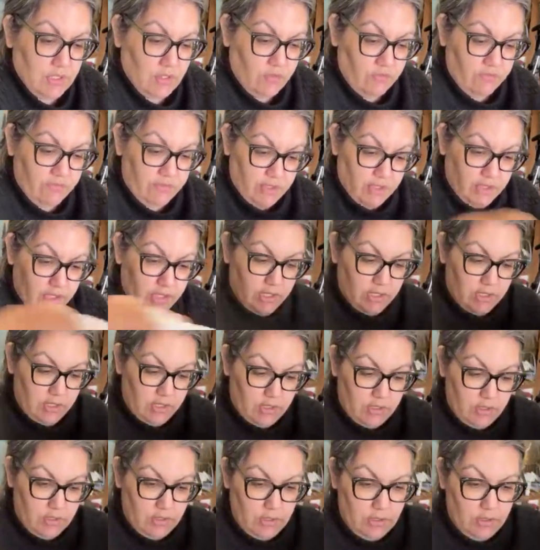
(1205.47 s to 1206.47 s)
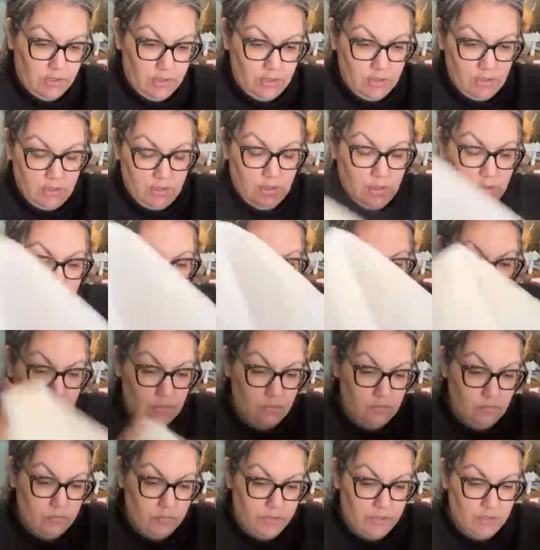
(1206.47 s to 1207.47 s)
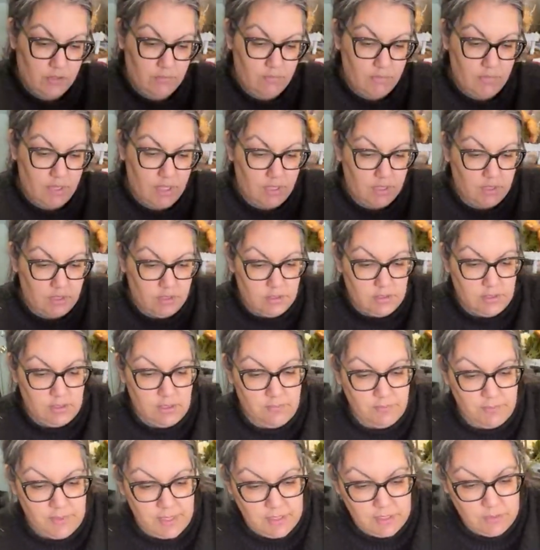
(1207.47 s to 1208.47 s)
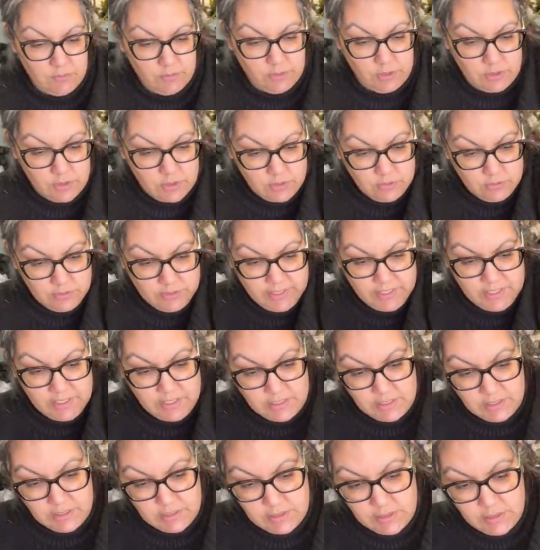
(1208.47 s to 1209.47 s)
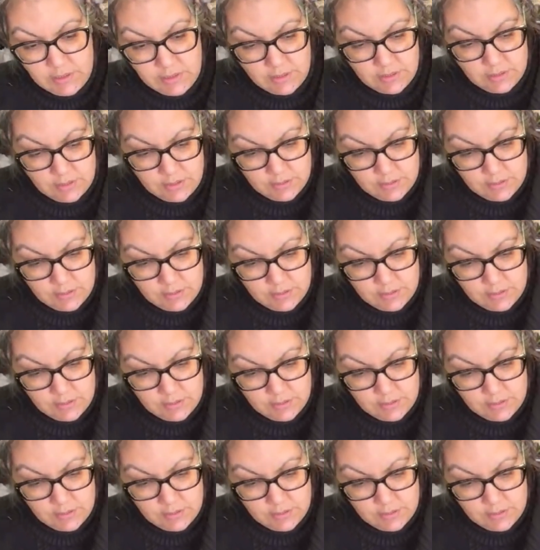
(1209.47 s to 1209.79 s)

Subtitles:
so far. I'm gonna make this up as we go, ladies.